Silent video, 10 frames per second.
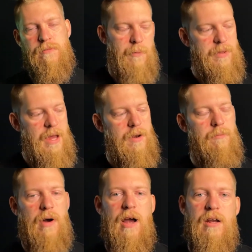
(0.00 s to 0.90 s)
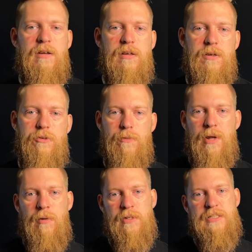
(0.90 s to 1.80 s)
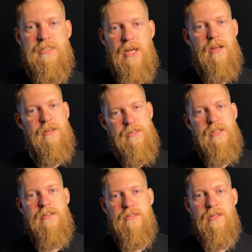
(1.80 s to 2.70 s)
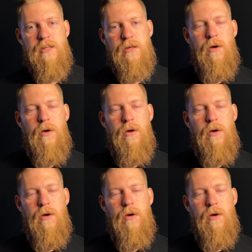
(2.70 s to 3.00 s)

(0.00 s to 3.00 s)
And with that in mind, you should be able to set a DC